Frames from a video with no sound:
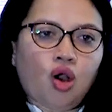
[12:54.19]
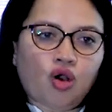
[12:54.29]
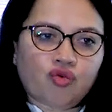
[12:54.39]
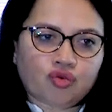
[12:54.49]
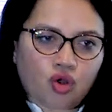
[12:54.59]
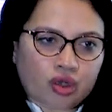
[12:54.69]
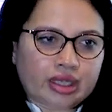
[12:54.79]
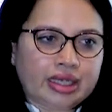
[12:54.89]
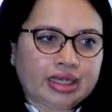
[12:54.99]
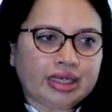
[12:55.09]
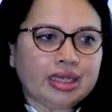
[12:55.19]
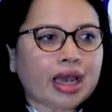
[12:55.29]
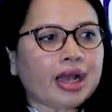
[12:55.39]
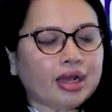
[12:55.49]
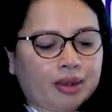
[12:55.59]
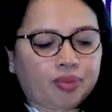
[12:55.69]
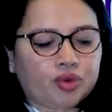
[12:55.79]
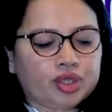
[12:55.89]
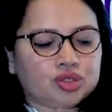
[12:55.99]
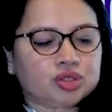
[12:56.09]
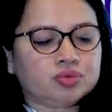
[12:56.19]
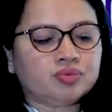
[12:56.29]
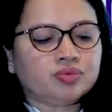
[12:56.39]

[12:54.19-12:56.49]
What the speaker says: of non-healing and amputation.